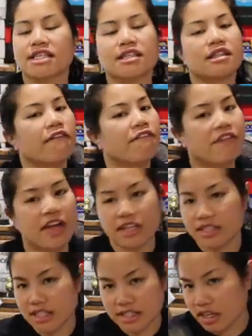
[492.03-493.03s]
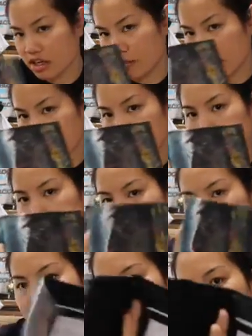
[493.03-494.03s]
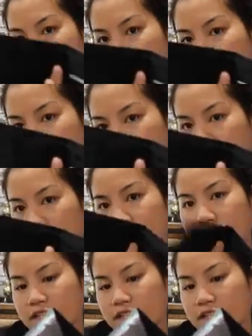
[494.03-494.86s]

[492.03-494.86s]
isn't the fanciest Harry Potter wallet that we've ever received.